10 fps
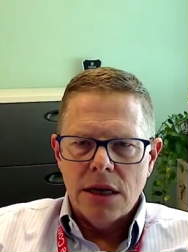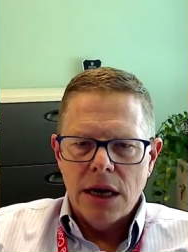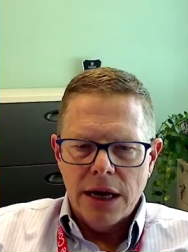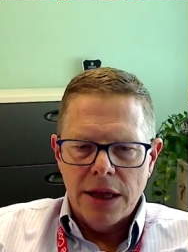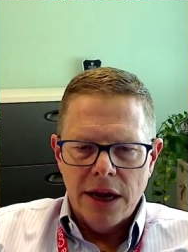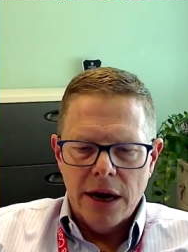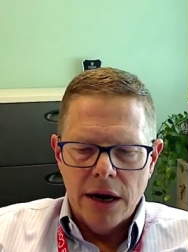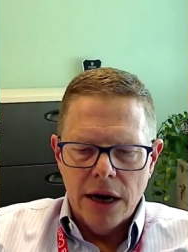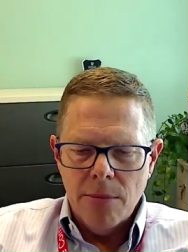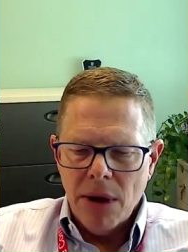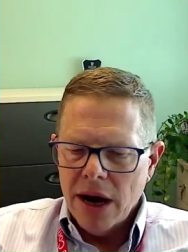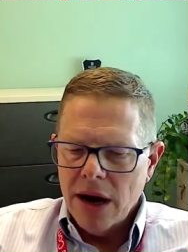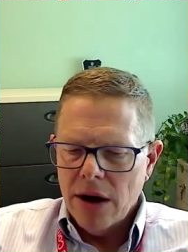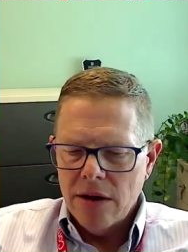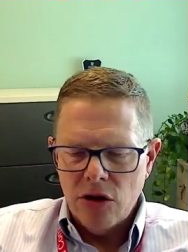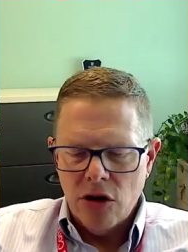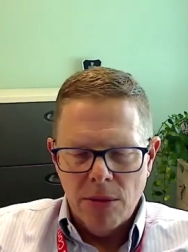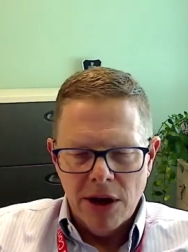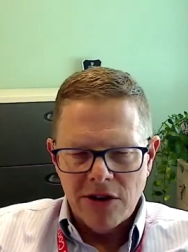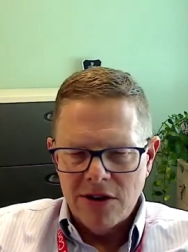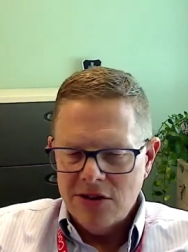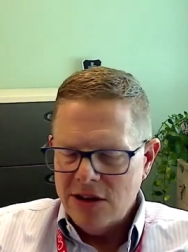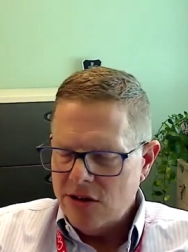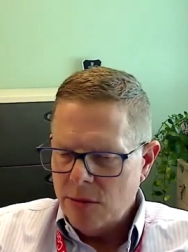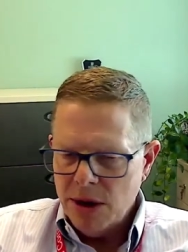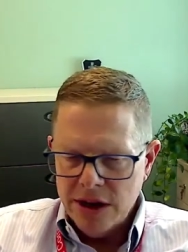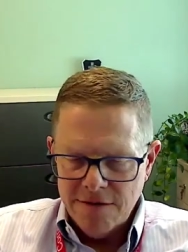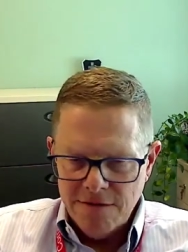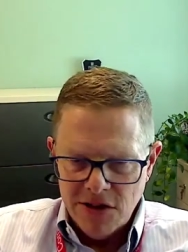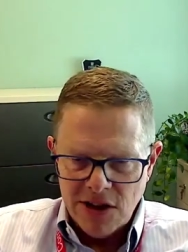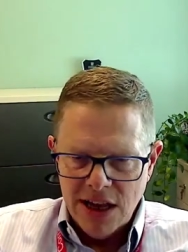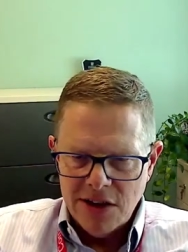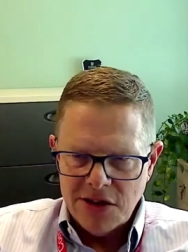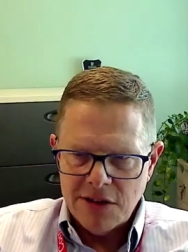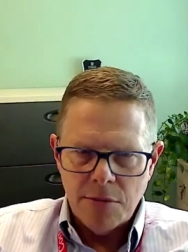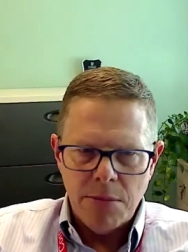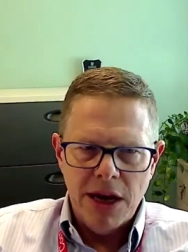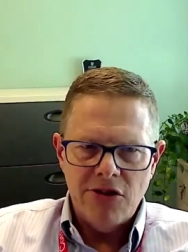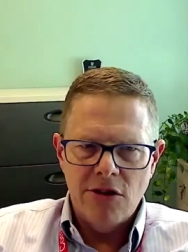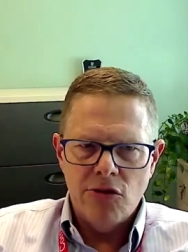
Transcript: uh, there. In my area of neuromuscular disease, the ability to physically assess a patient